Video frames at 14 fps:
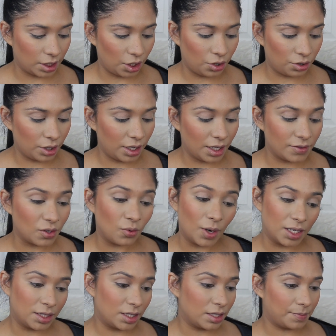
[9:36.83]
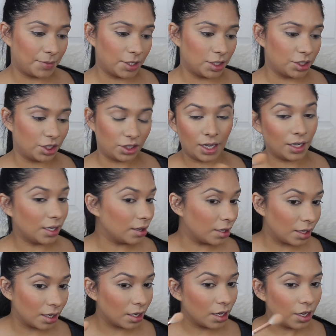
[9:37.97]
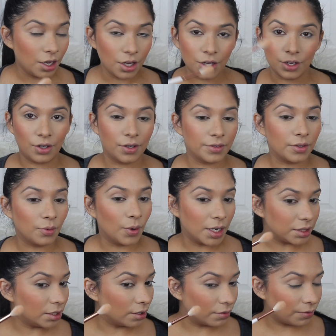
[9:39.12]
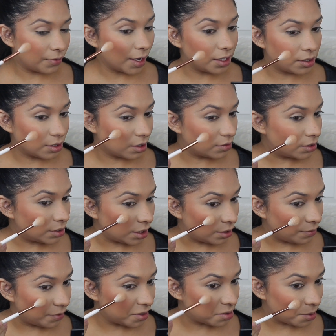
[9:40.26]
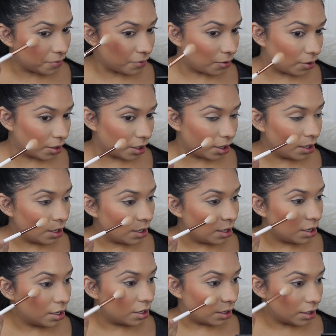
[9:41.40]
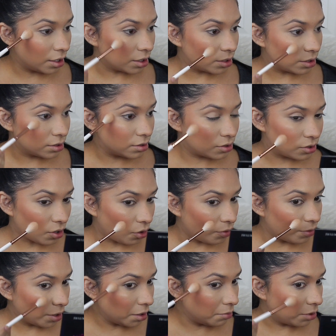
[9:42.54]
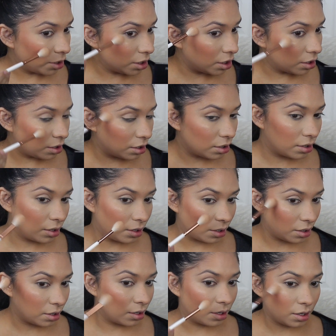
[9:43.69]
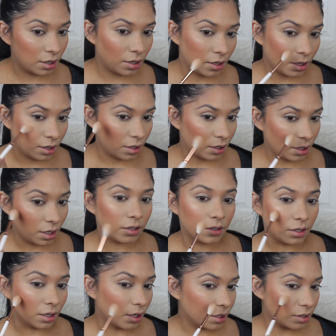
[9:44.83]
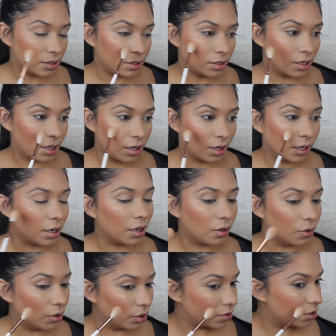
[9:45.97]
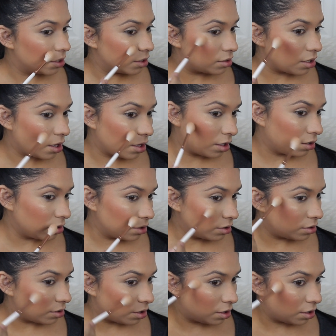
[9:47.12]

Like, you don't even have to wet this brush or anything. You don't have to wet your face. You don't have to set your face before. Like, it's just so freaking pretty. Like, do you guys see like how gorgeous that is?